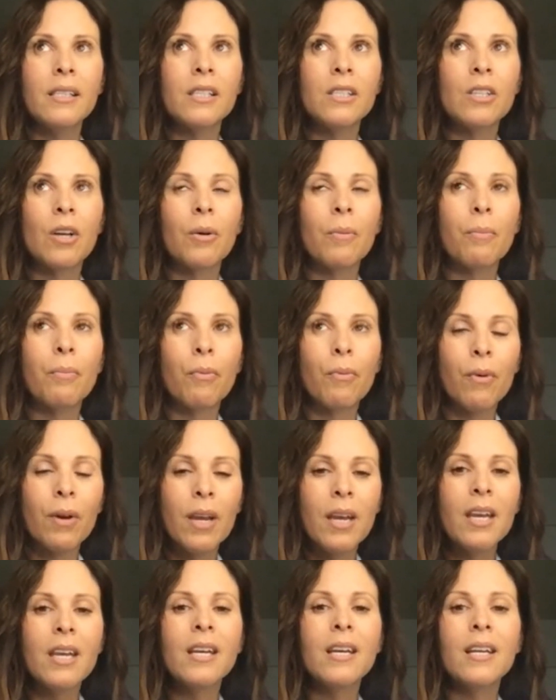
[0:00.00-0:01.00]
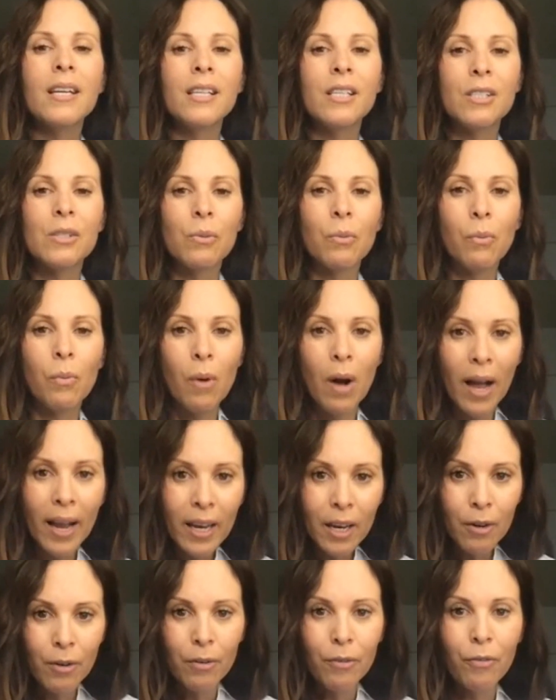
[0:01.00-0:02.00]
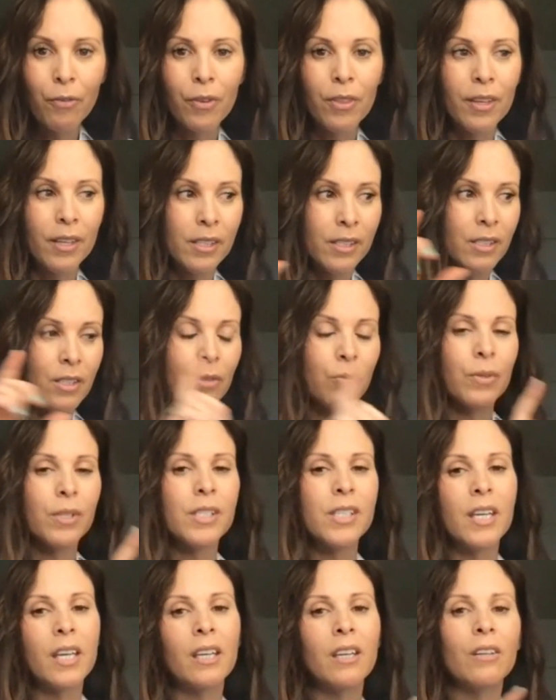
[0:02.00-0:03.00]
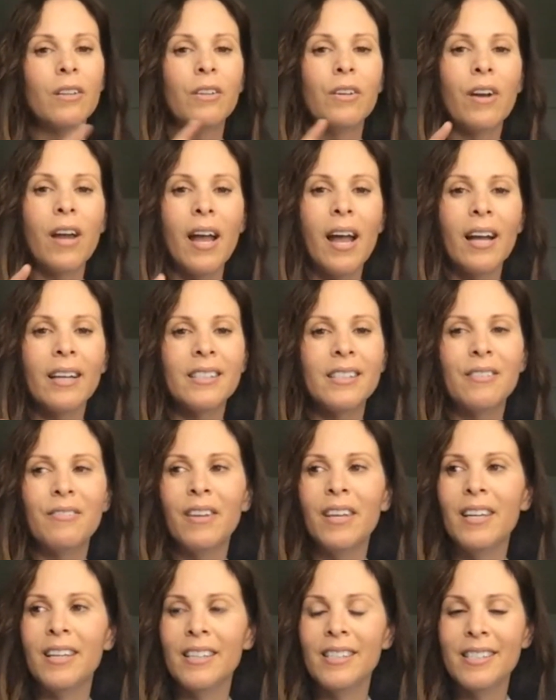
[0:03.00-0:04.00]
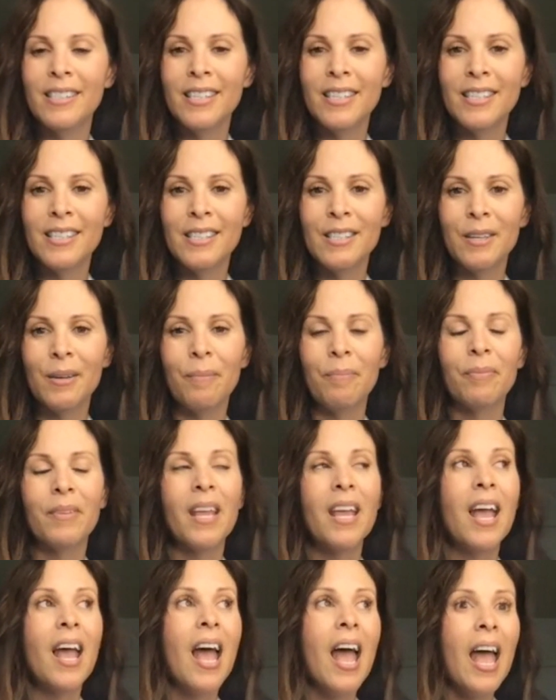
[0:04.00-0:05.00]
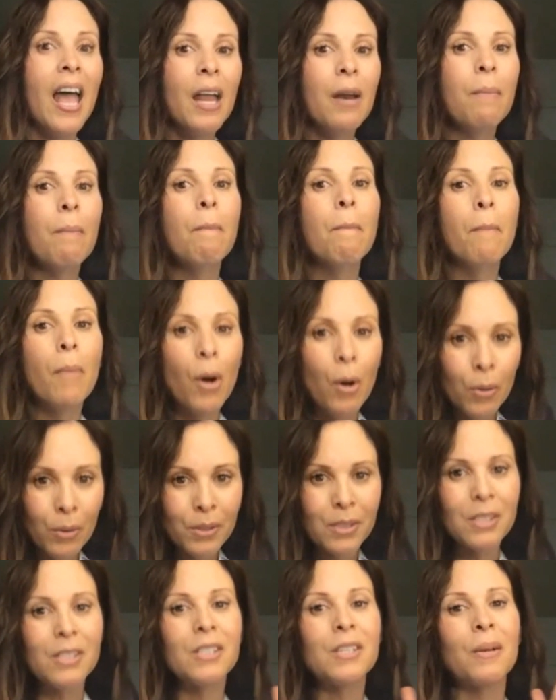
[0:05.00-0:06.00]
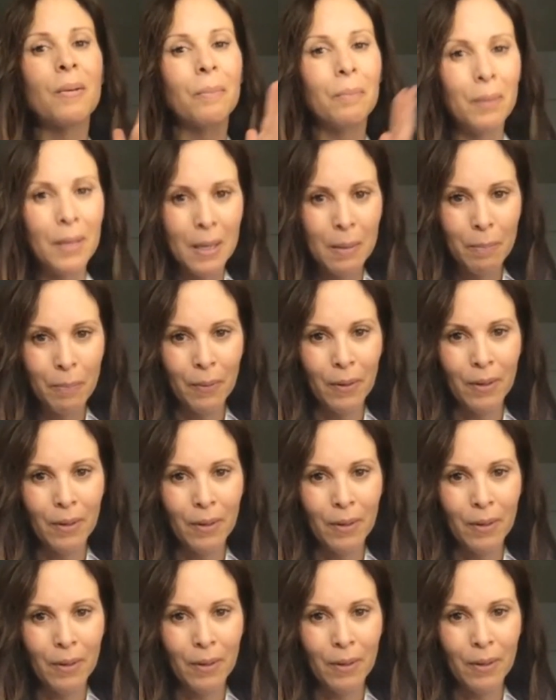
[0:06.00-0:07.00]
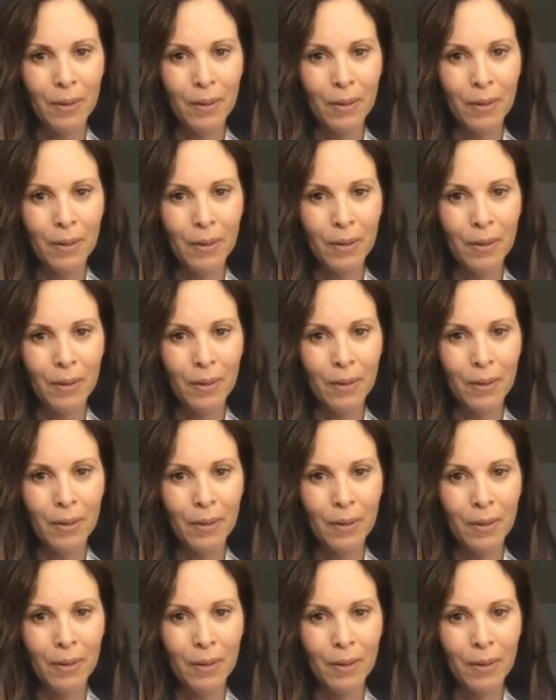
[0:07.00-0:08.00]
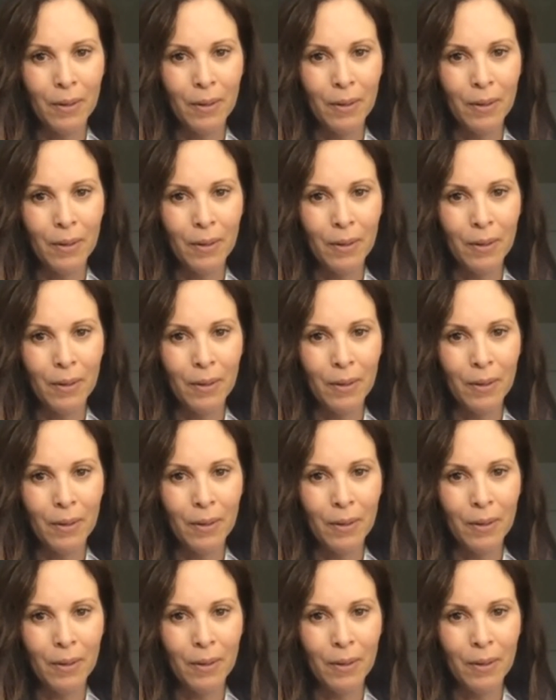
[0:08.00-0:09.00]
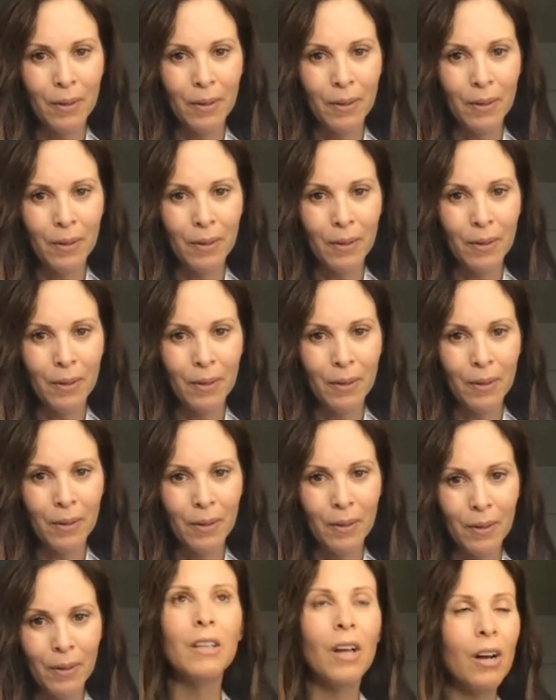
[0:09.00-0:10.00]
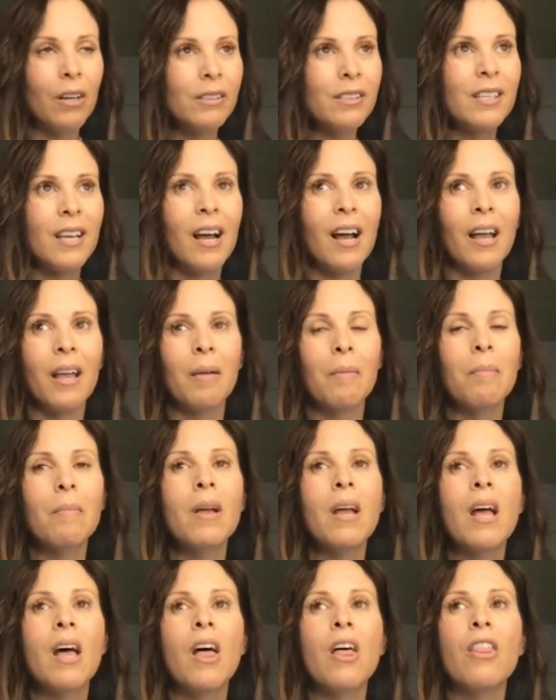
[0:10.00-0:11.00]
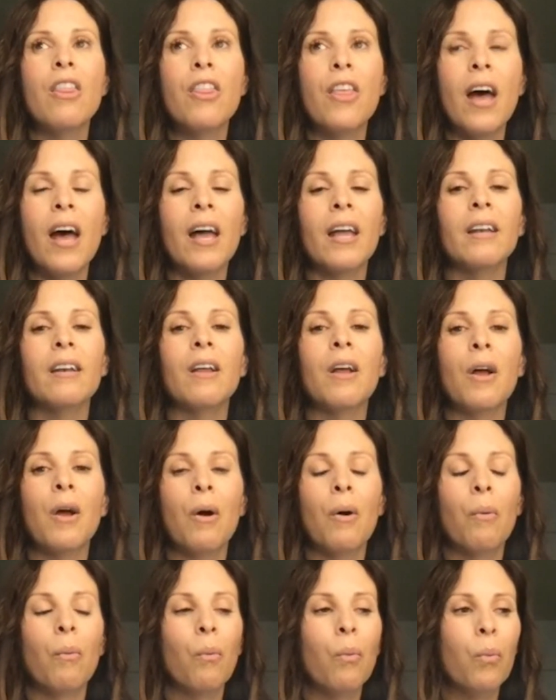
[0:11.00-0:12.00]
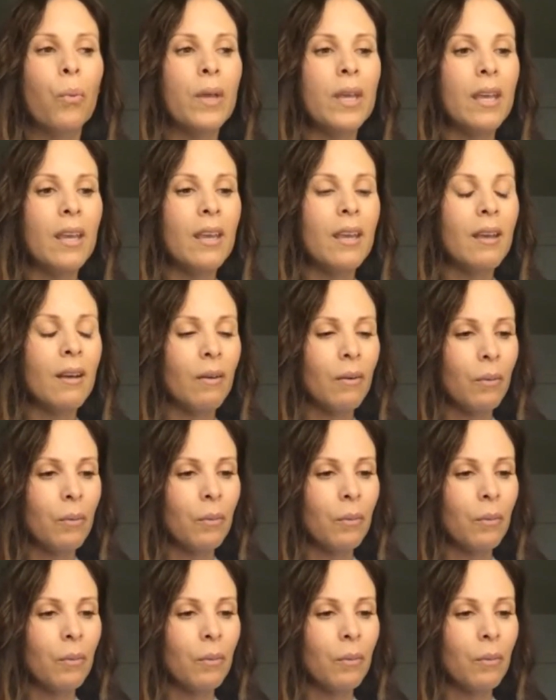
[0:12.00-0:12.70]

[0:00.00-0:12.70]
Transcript: is our brain is wired for this, the reticular activating system. And most people are not aware of it. I wasn't for a very long time. That we